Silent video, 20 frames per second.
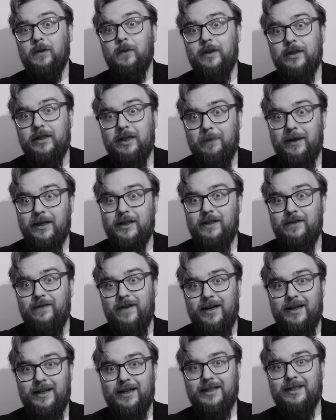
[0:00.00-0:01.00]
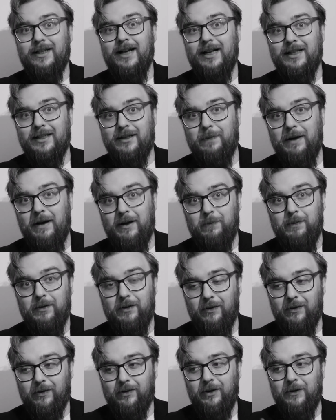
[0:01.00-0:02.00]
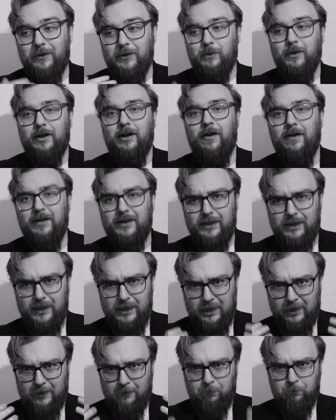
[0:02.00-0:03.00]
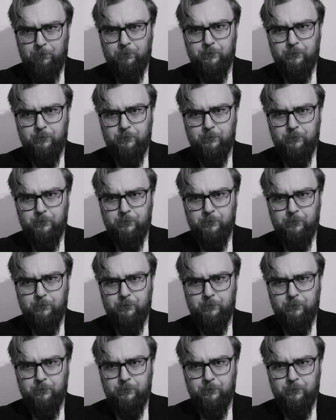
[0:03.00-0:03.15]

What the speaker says: which I'm actually very excited about, but Lord knows we're going to need